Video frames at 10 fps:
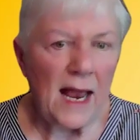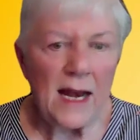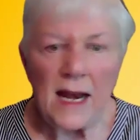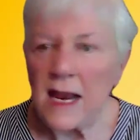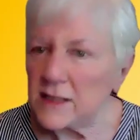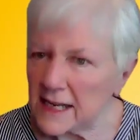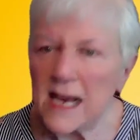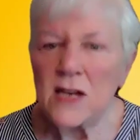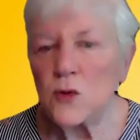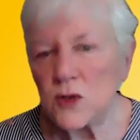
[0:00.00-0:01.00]
And it's
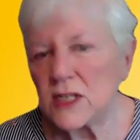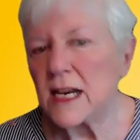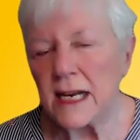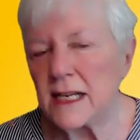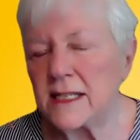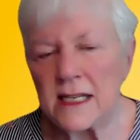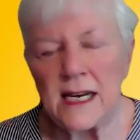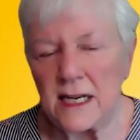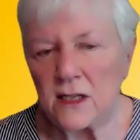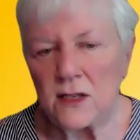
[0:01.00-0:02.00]
interesting
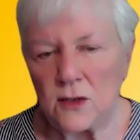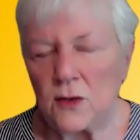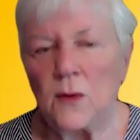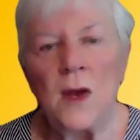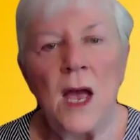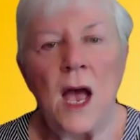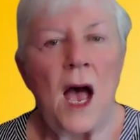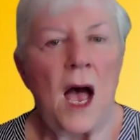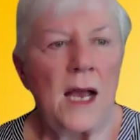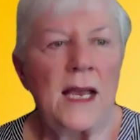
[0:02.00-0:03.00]
listening to
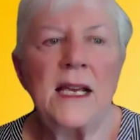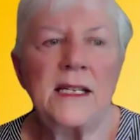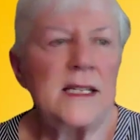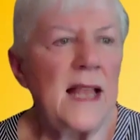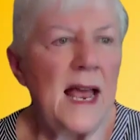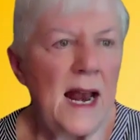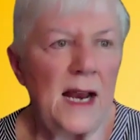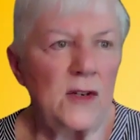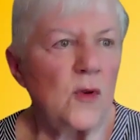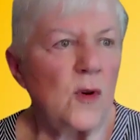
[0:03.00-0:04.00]
kids in that
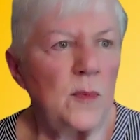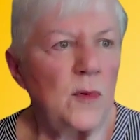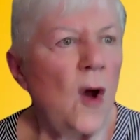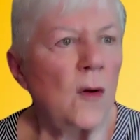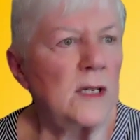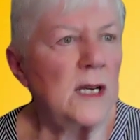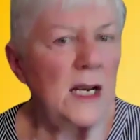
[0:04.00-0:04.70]
age group talk to